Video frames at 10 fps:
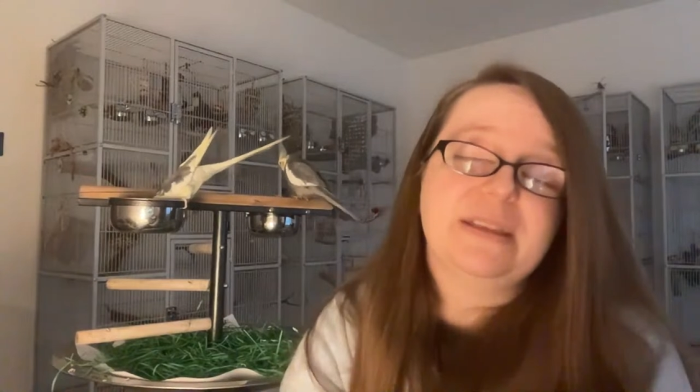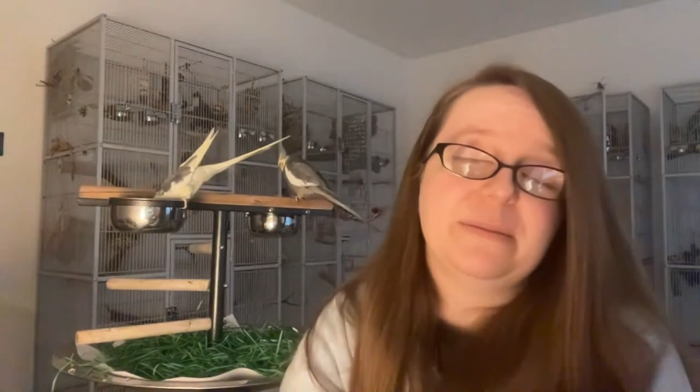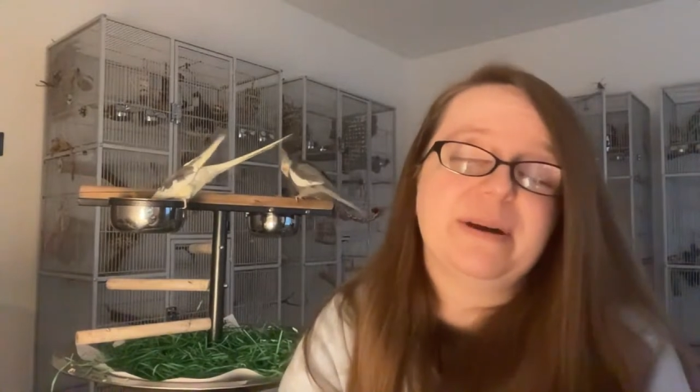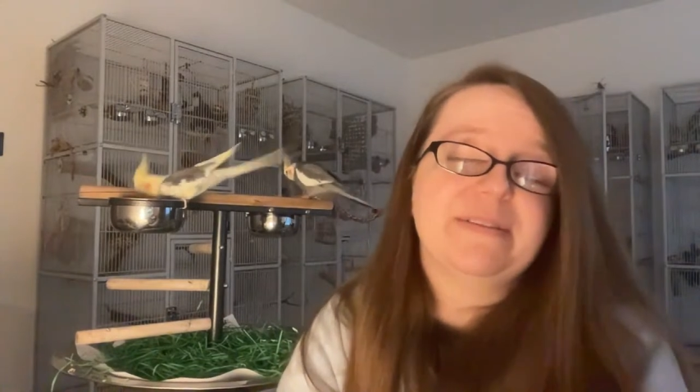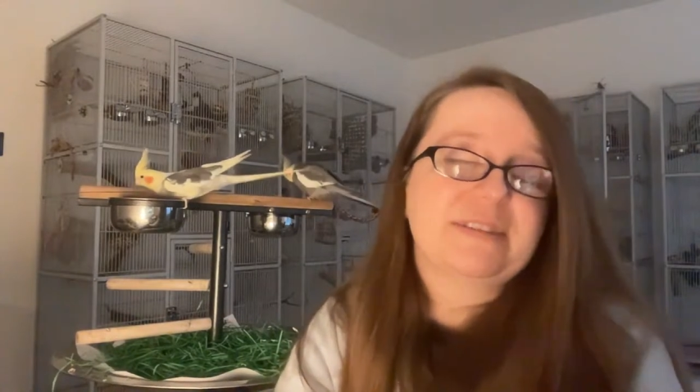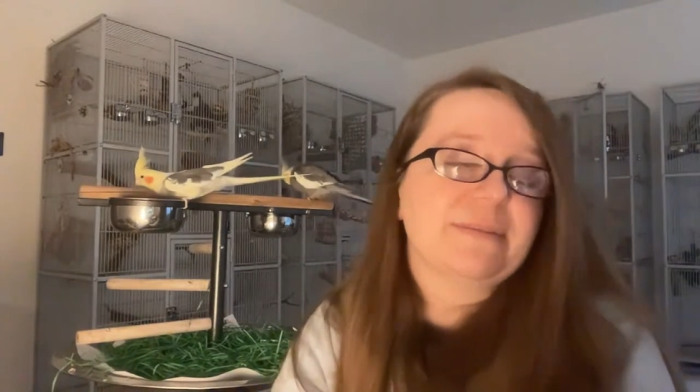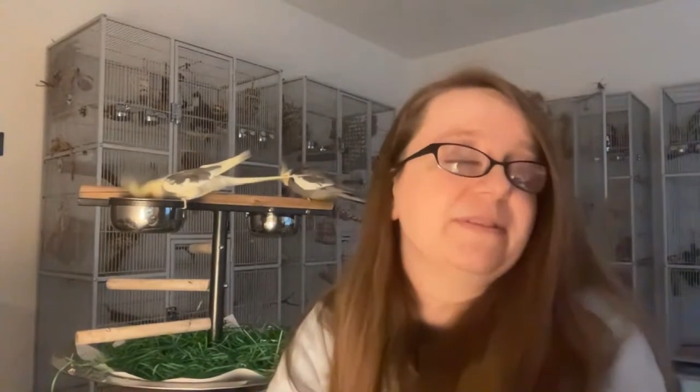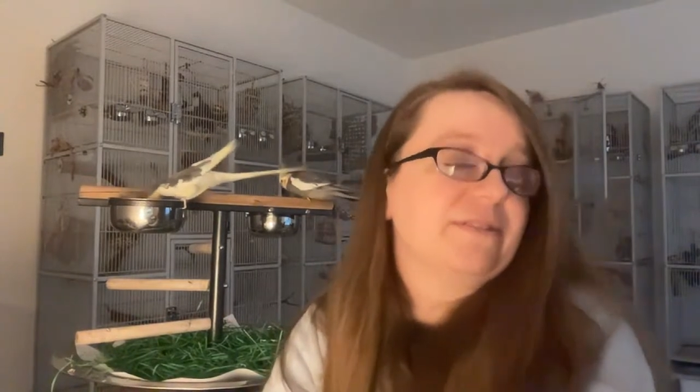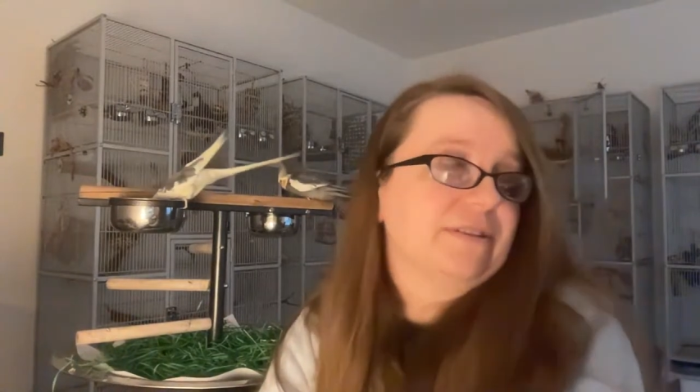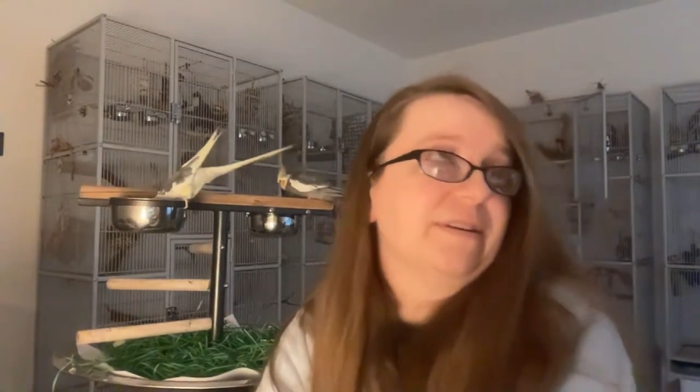then you might have the
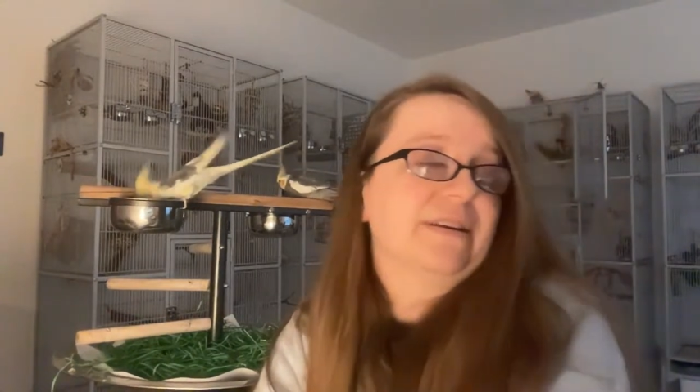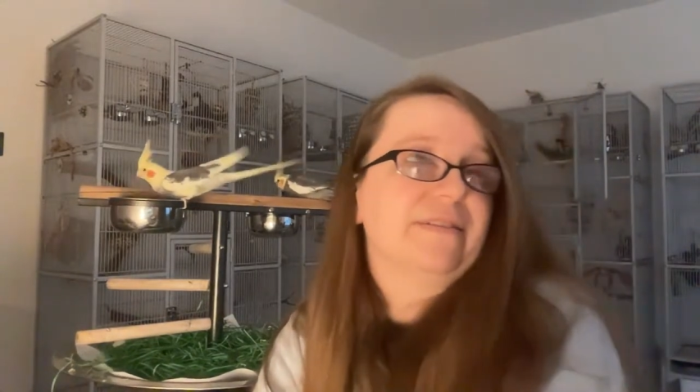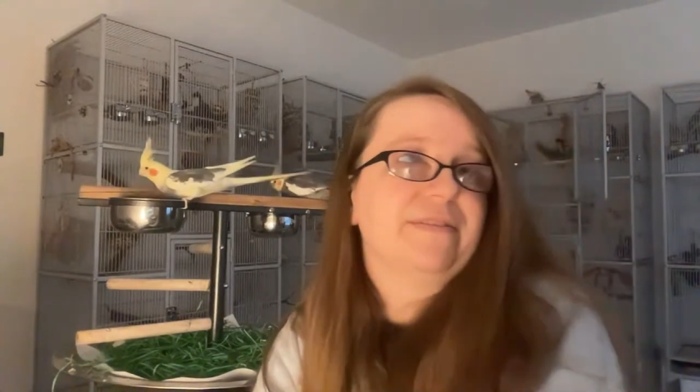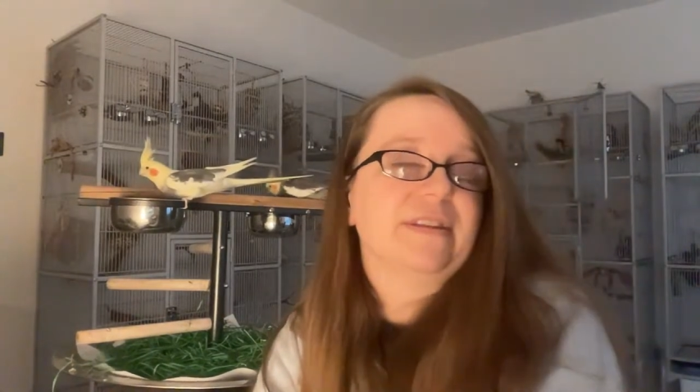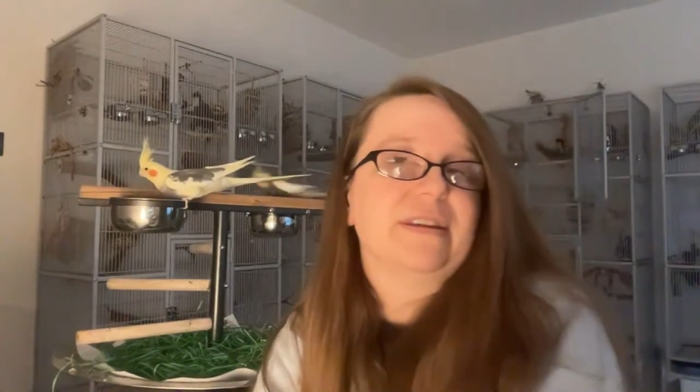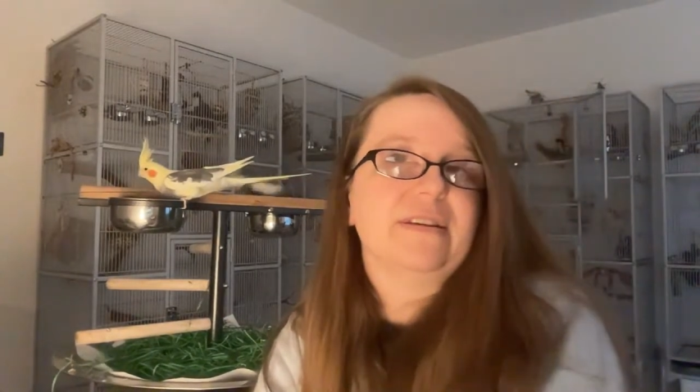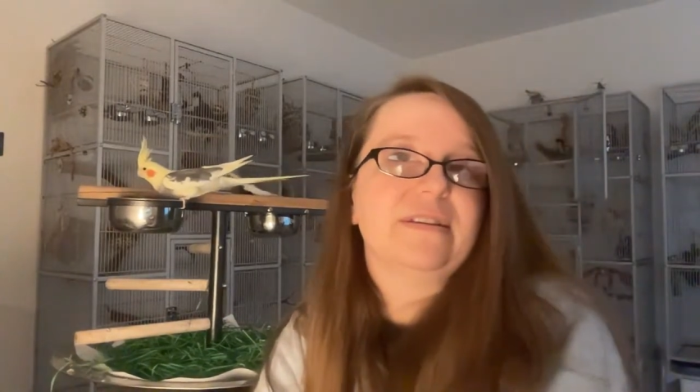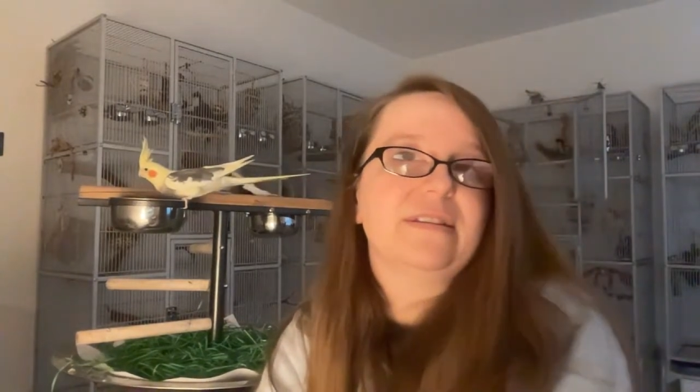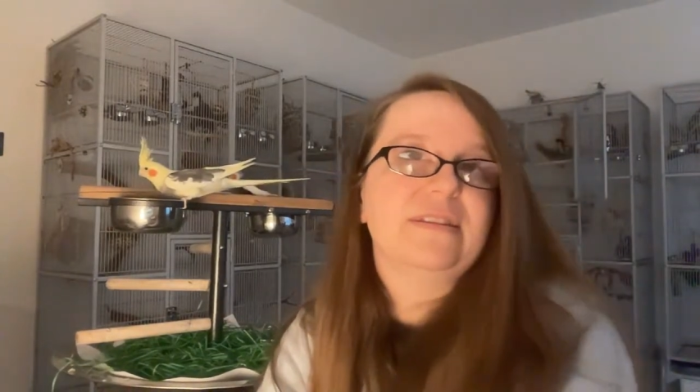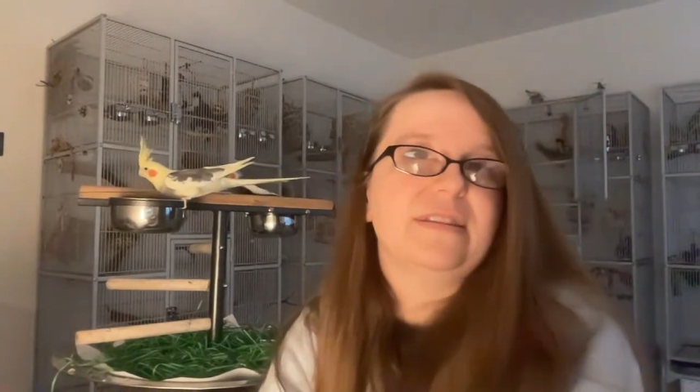same issue, yeah, of the
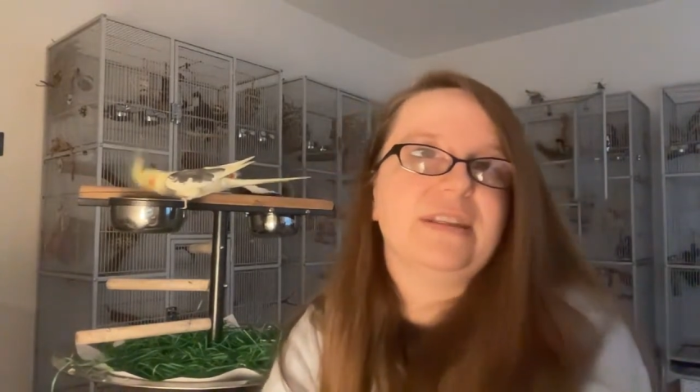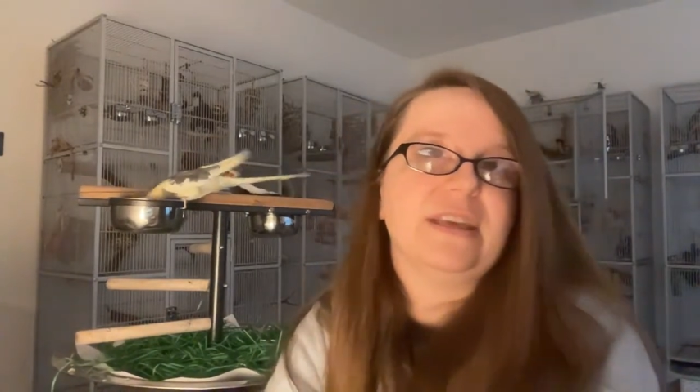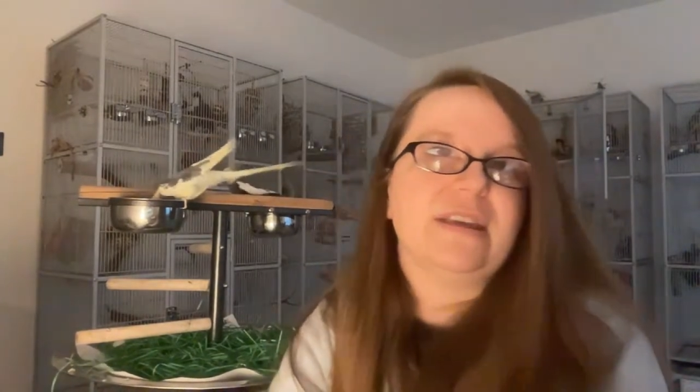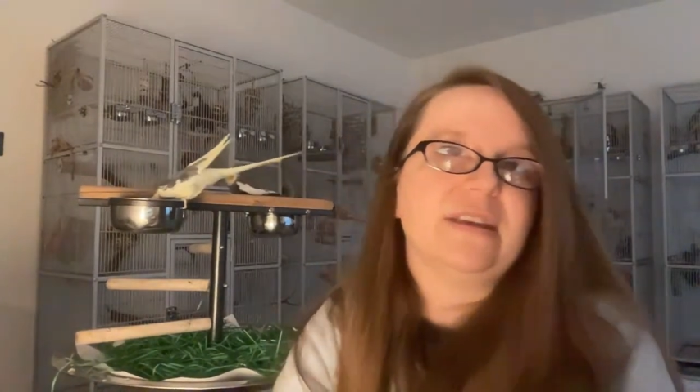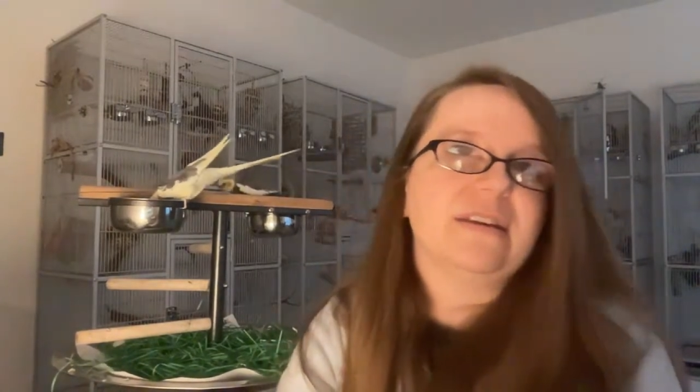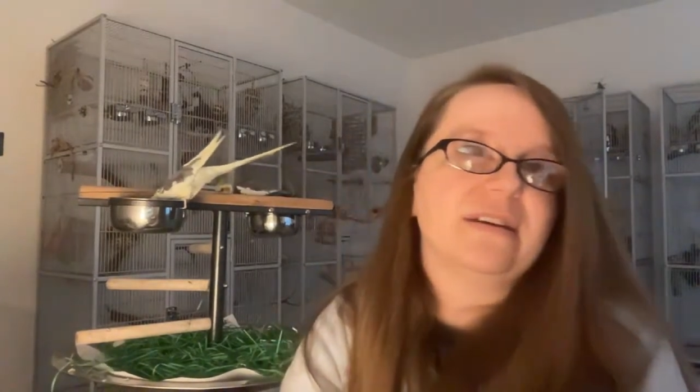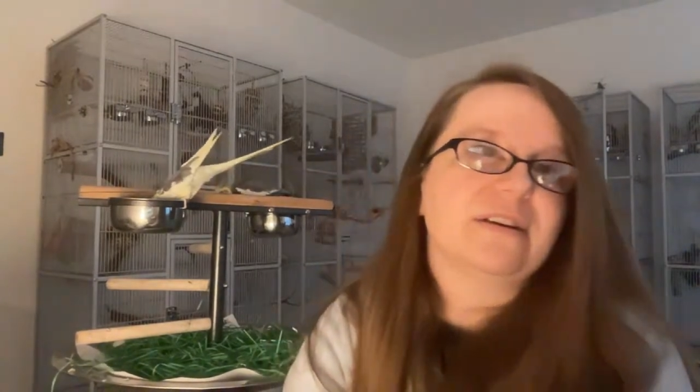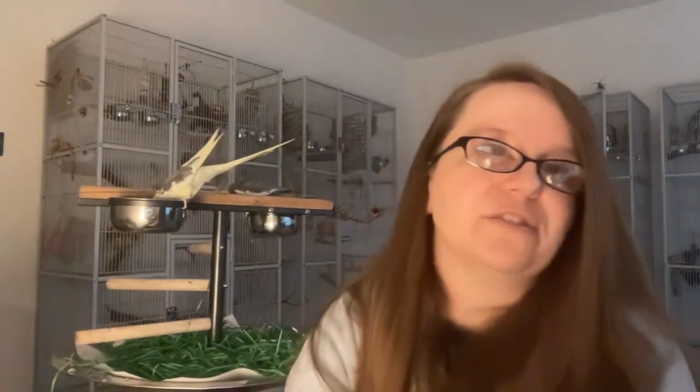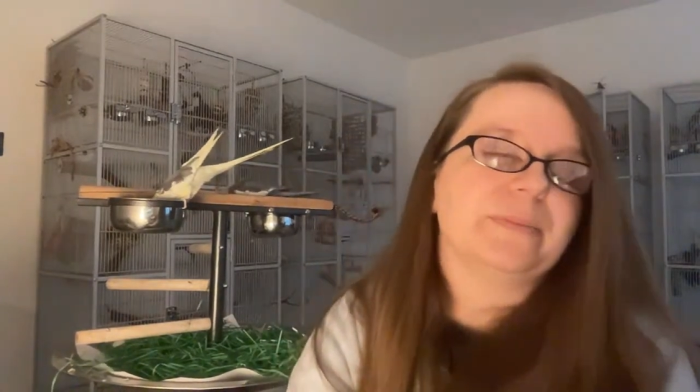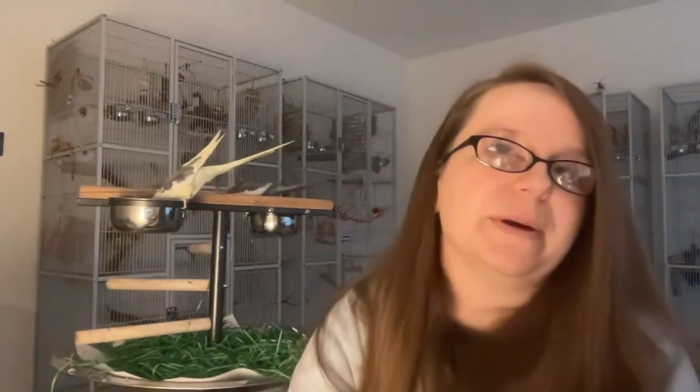the
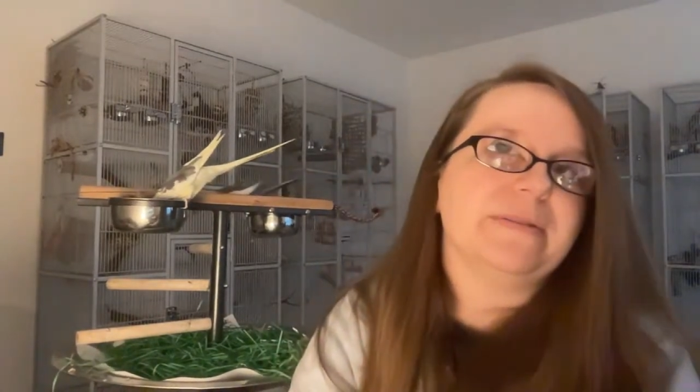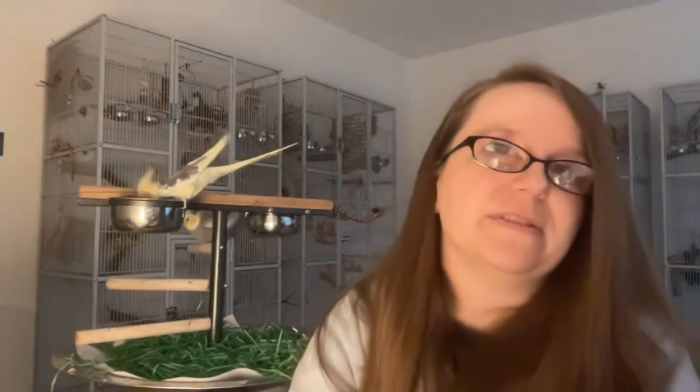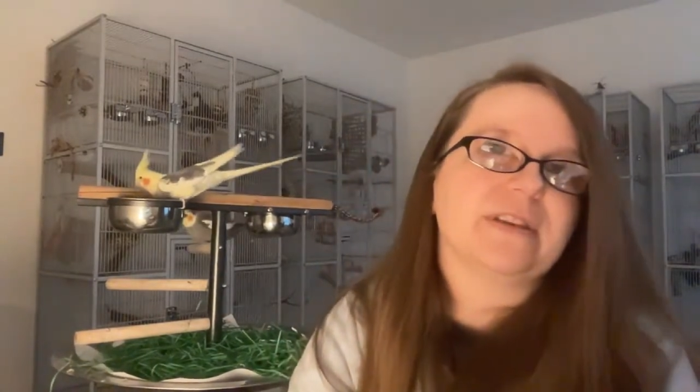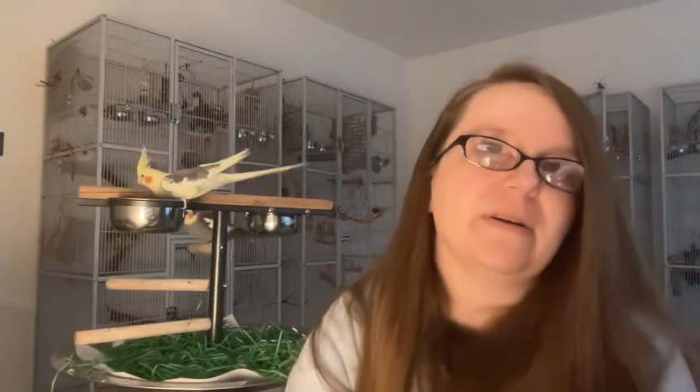cuttle bones.